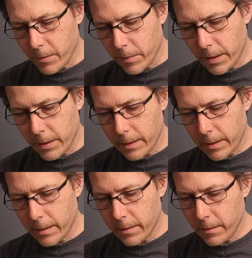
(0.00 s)
is what
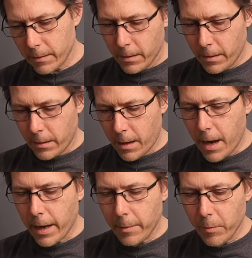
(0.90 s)
uh, the
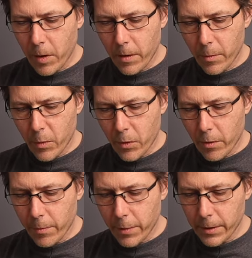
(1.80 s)
lock-in part of the brew
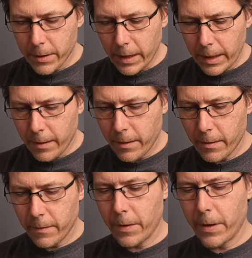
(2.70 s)
group looks like.
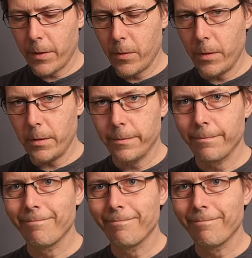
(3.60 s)
Very cool.